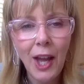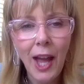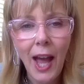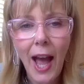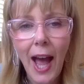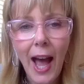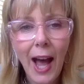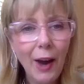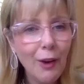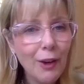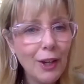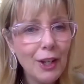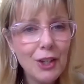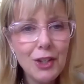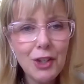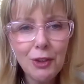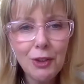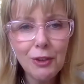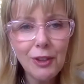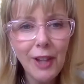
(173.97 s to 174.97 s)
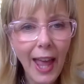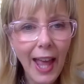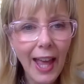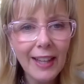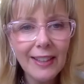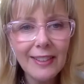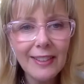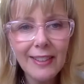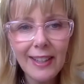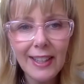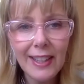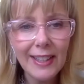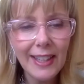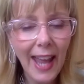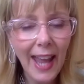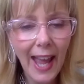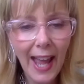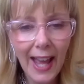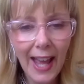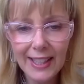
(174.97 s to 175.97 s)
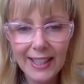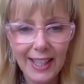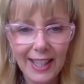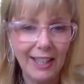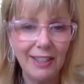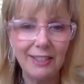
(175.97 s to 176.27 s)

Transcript: How did you land in Canada?